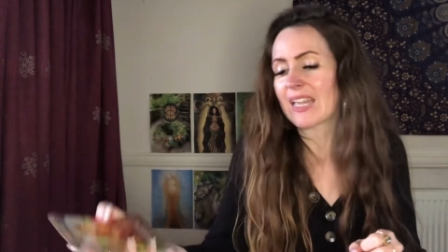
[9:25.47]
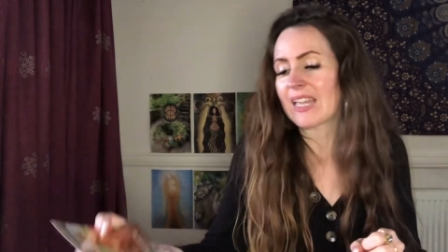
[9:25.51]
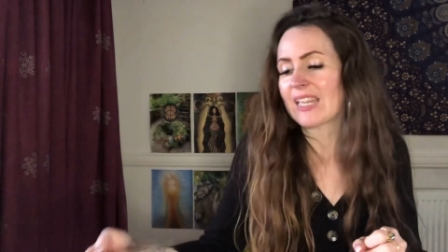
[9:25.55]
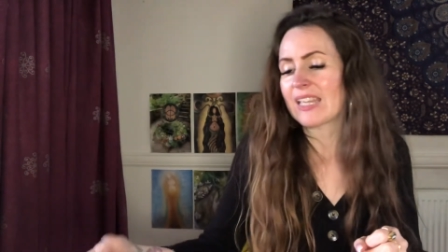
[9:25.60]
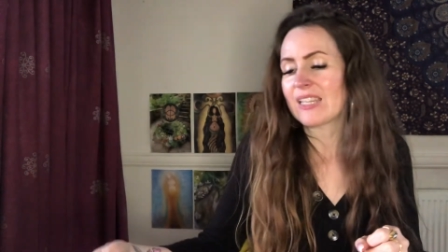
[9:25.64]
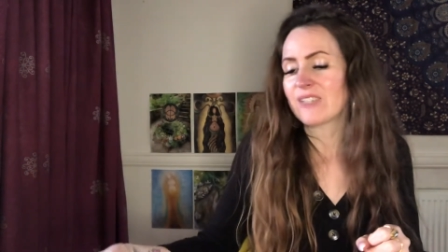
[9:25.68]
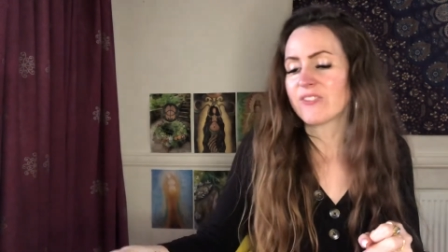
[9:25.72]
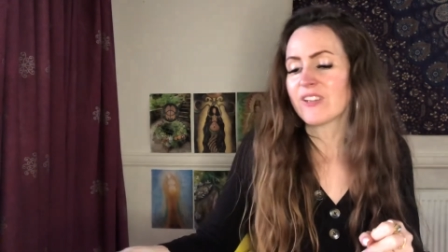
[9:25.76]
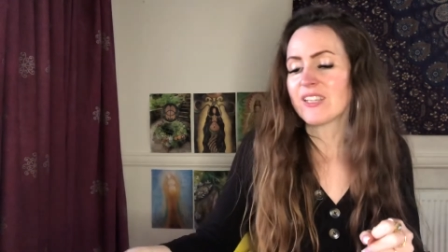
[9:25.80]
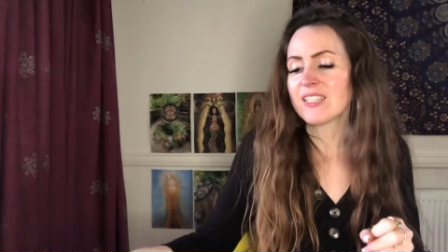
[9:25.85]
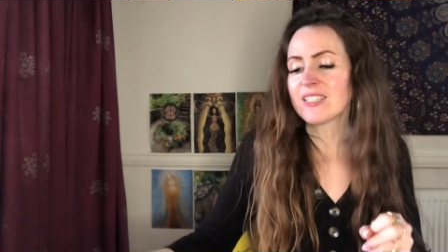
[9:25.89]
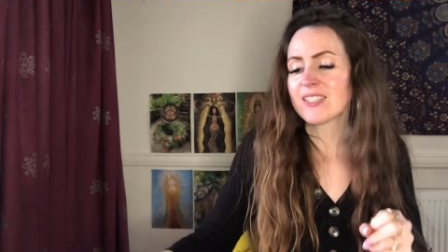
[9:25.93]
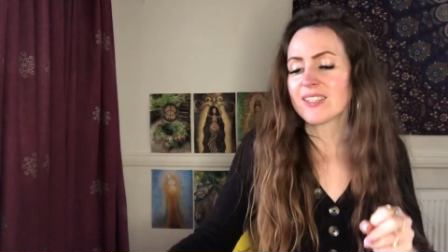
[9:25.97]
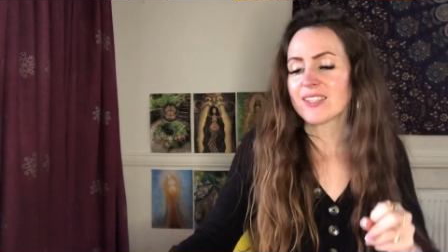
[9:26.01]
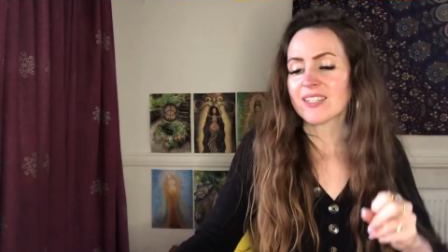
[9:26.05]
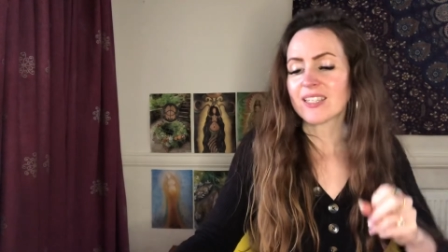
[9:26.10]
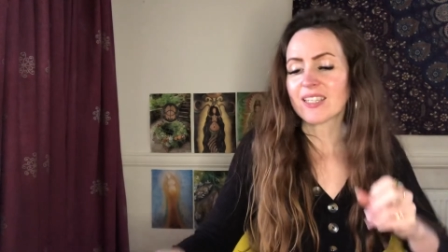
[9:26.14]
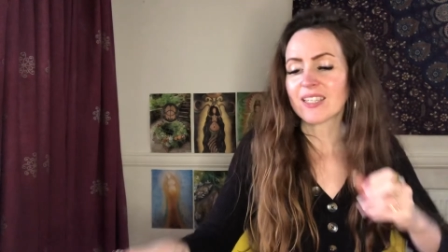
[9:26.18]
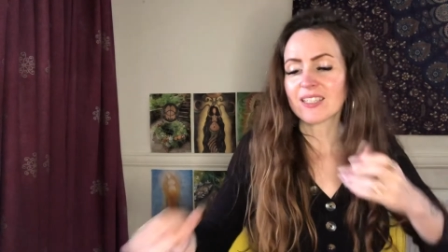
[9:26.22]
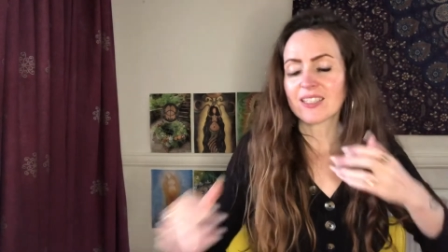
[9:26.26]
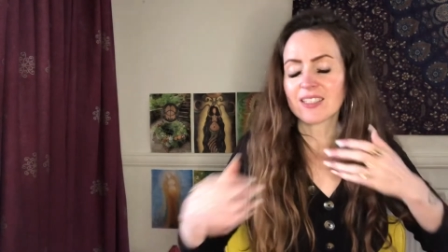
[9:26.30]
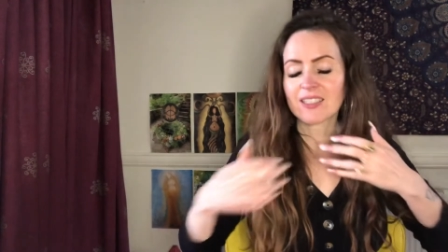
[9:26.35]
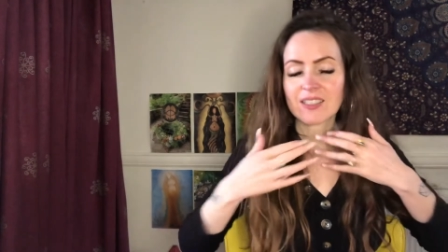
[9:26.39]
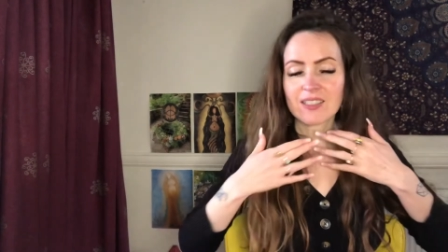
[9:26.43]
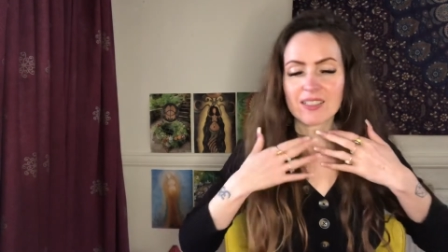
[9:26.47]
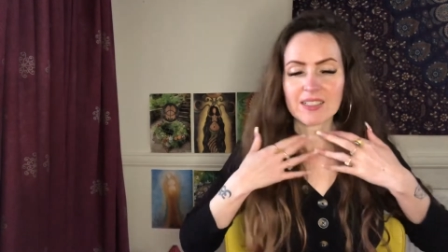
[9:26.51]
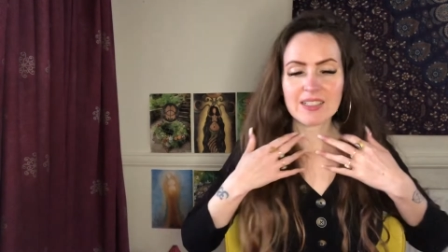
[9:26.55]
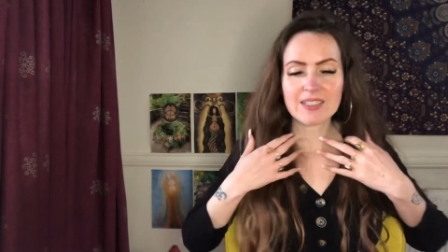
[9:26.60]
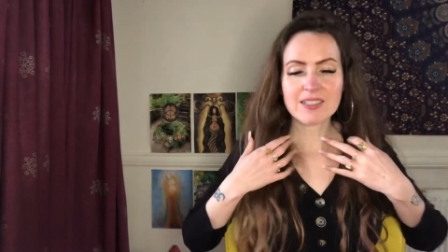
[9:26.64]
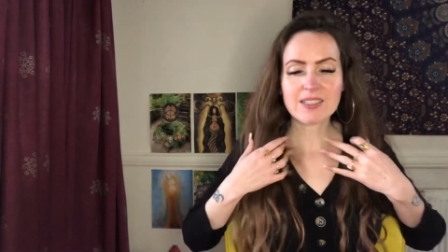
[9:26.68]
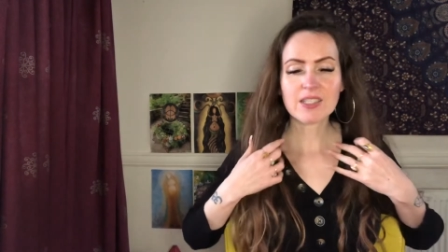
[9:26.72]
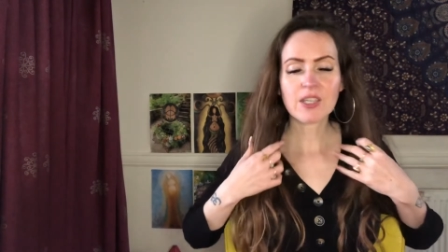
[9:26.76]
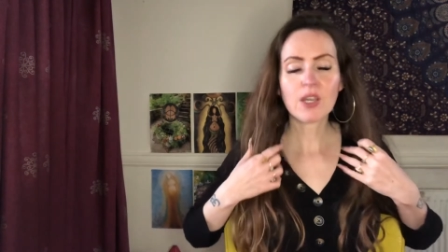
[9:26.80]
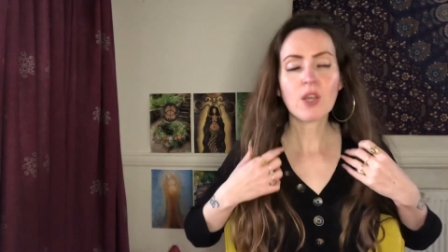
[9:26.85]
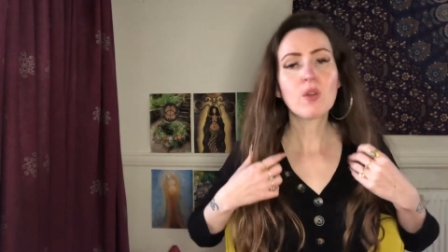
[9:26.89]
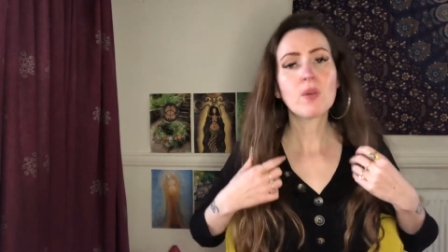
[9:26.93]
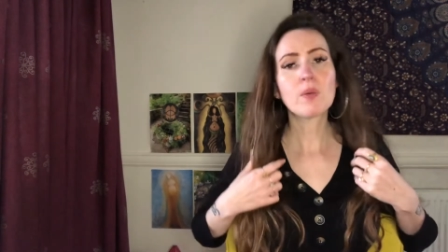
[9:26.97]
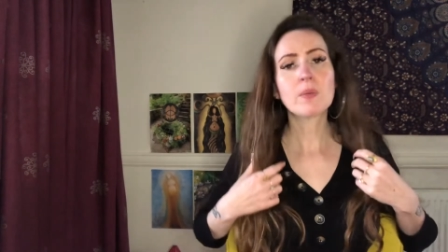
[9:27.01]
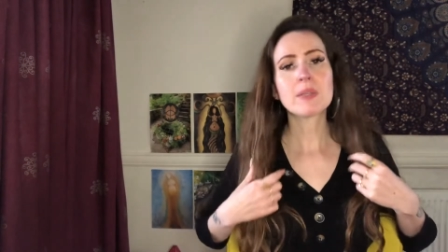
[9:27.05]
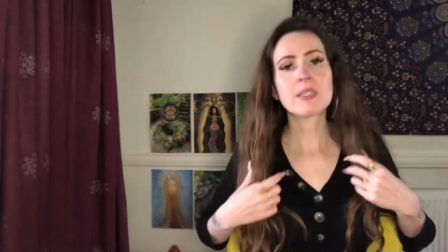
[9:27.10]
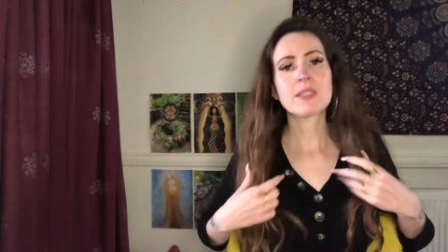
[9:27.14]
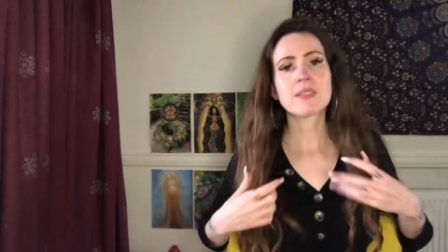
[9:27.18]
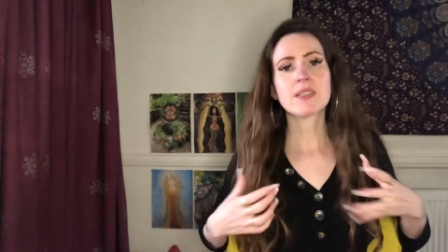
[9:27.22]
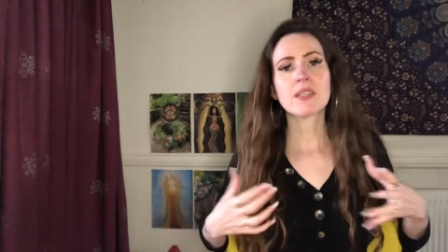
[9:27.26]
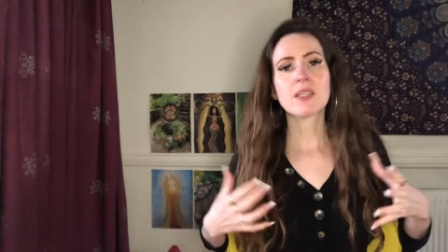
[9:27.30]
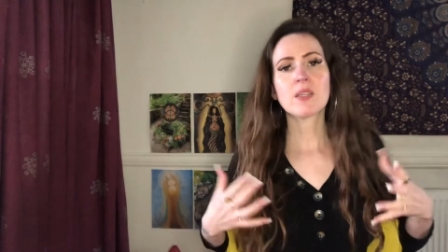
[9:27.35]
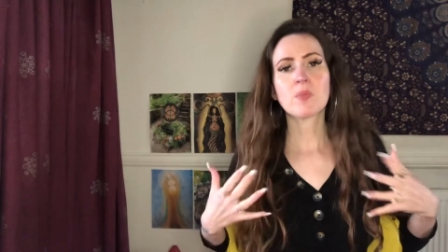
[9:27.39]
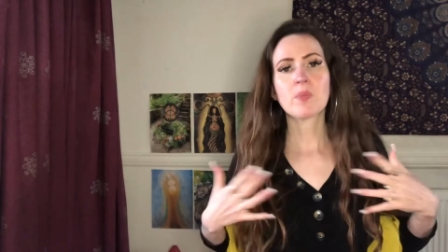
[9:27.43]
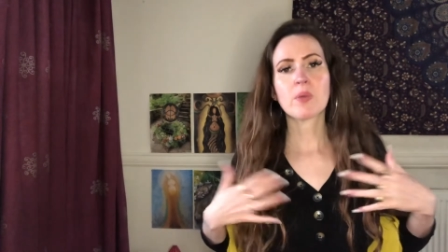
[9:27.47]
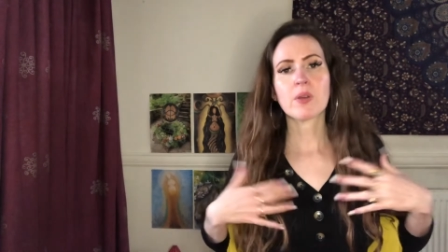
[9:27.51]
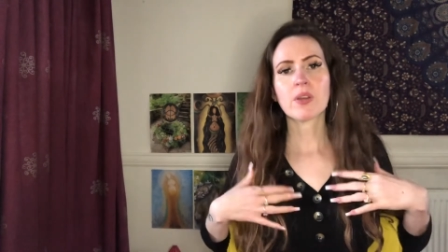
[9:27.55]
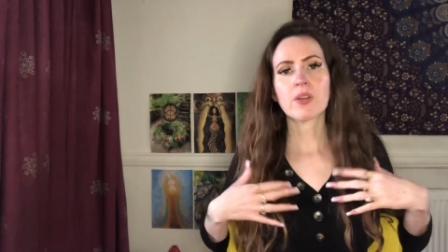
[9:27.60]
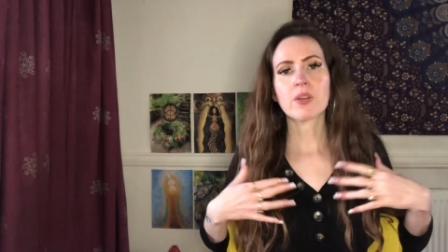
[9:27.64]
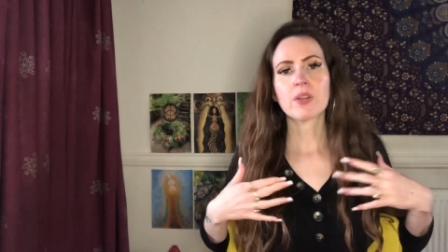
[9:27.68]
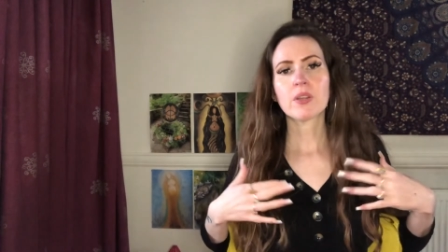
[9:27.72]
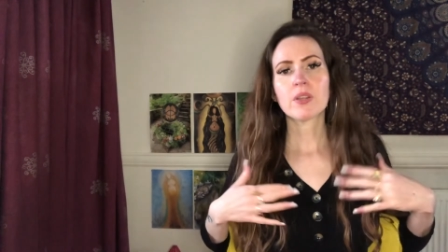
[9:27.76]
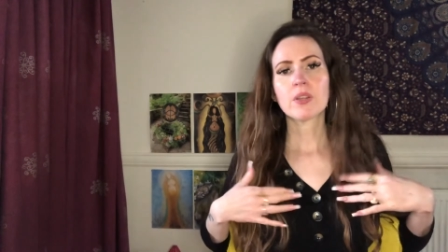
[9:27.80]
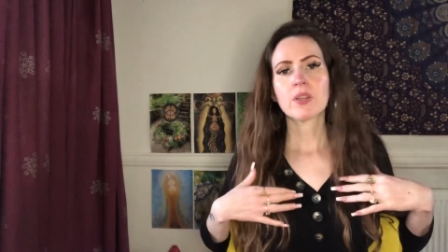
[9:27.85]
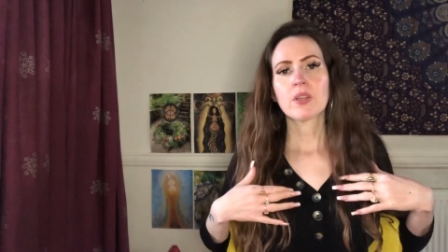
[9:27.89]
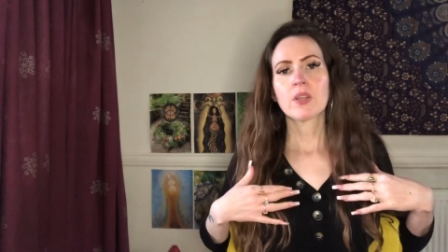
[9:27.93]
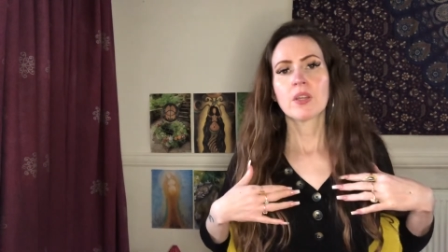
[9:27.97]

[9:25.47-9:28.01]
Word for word: If anything, let's go a bit deeper.